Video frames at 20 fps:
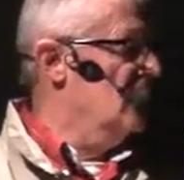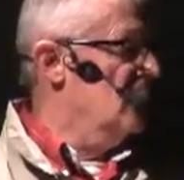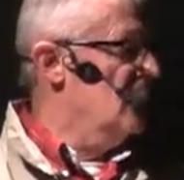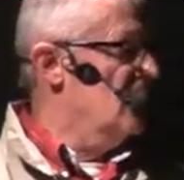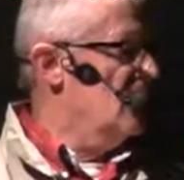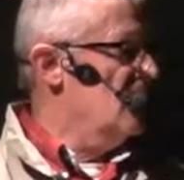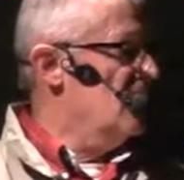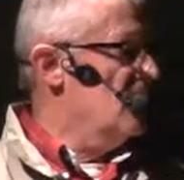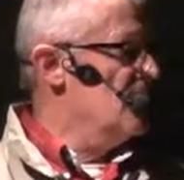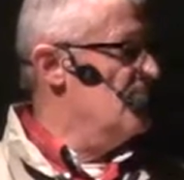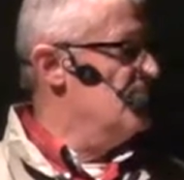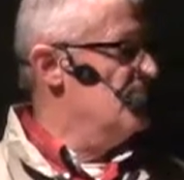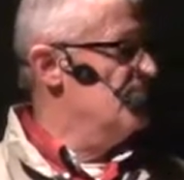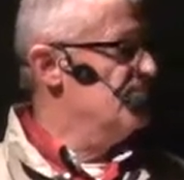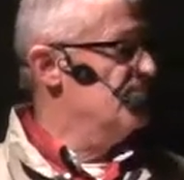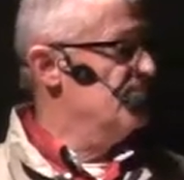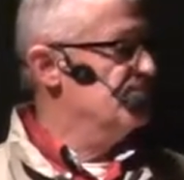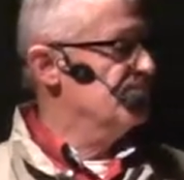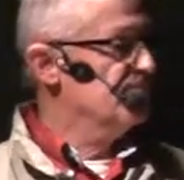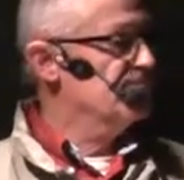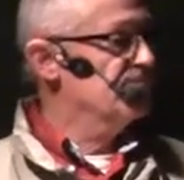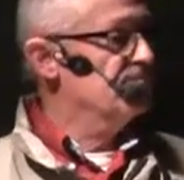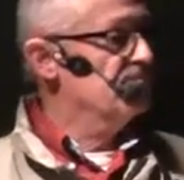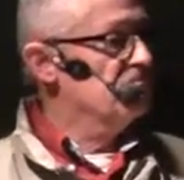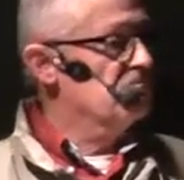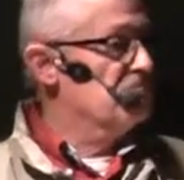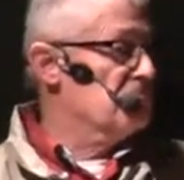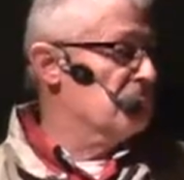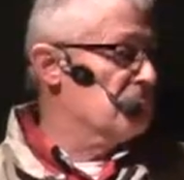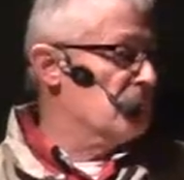Um,
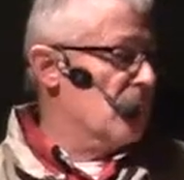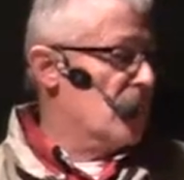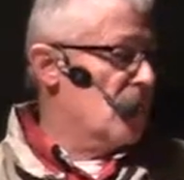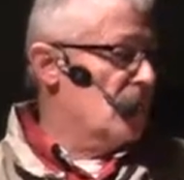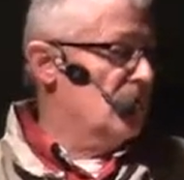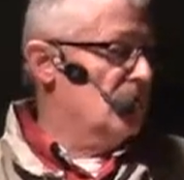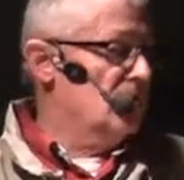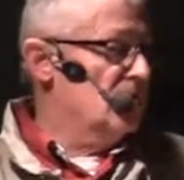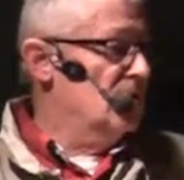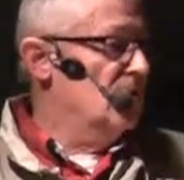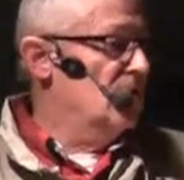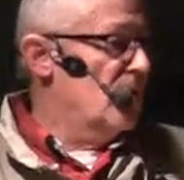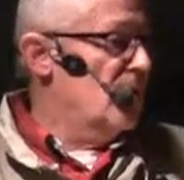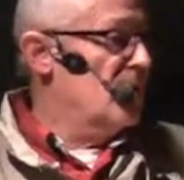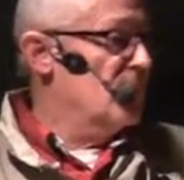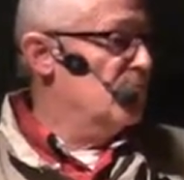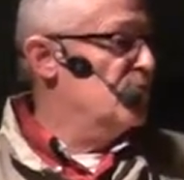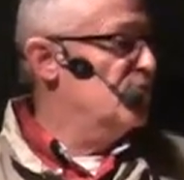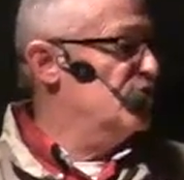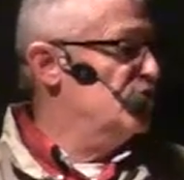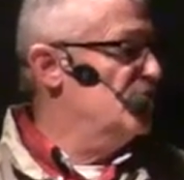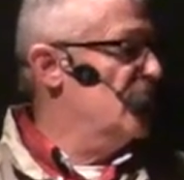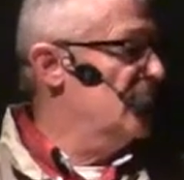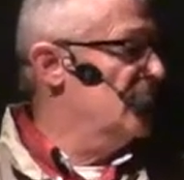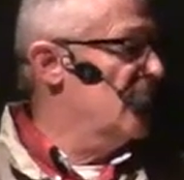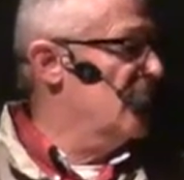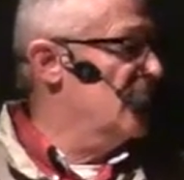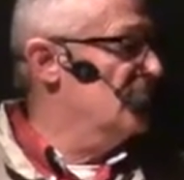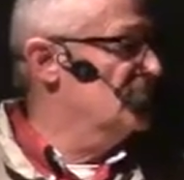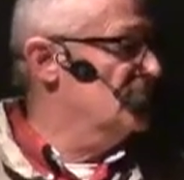you know, I'd appreciate
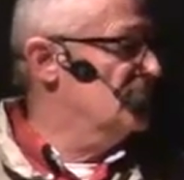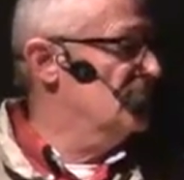that.